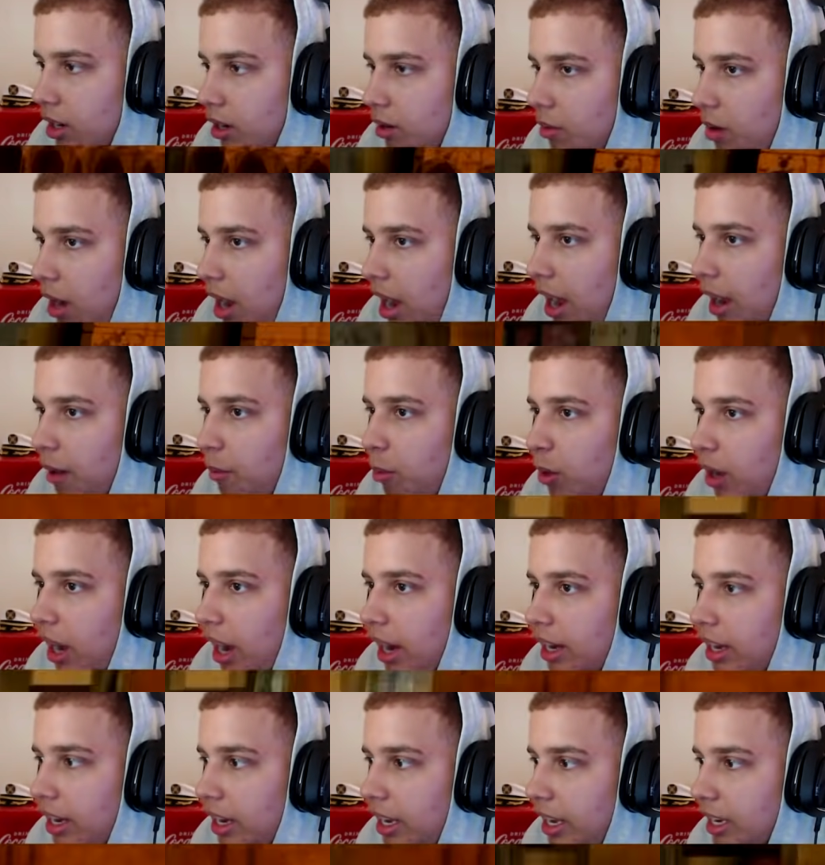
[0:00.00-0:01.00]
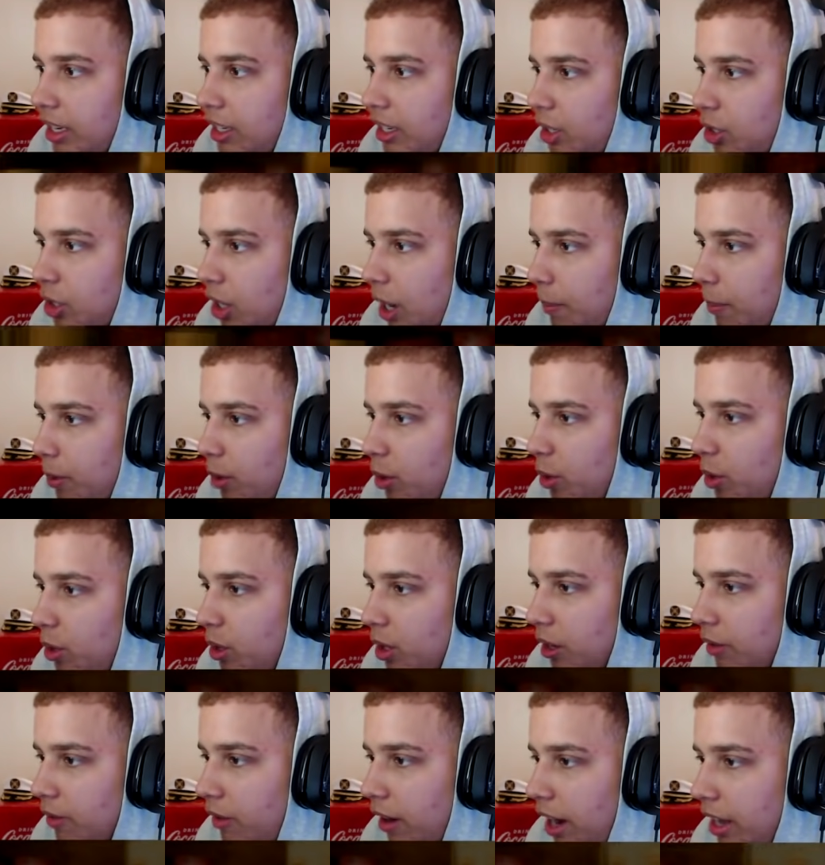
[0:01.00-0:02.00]
Wow, I, could easily drop a
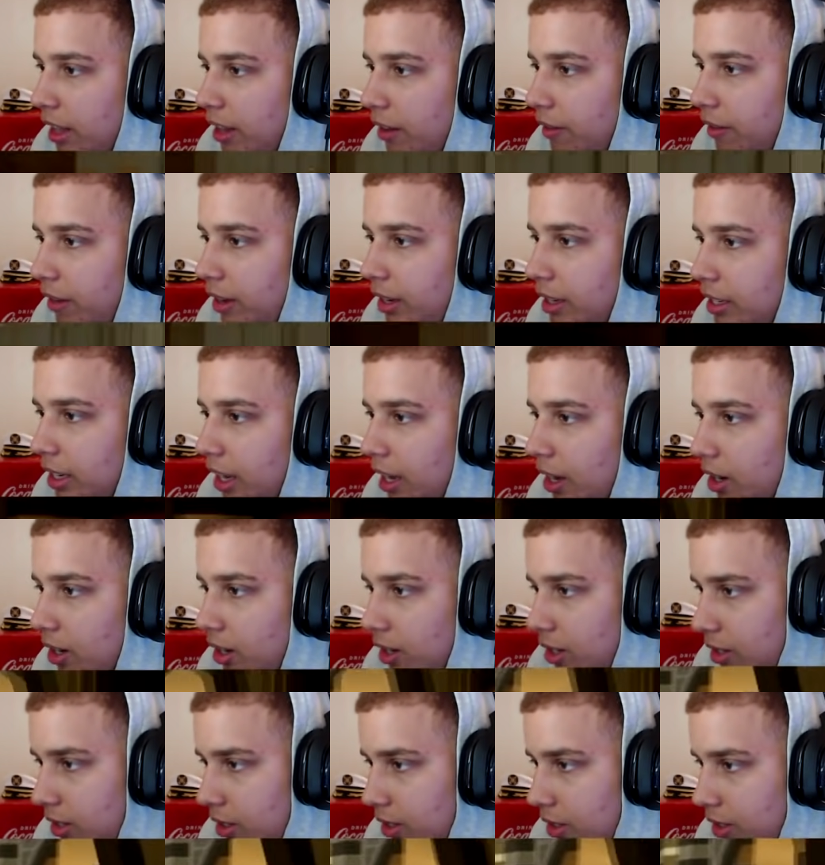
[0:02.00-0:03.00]
nuclear if I had the VSAT on.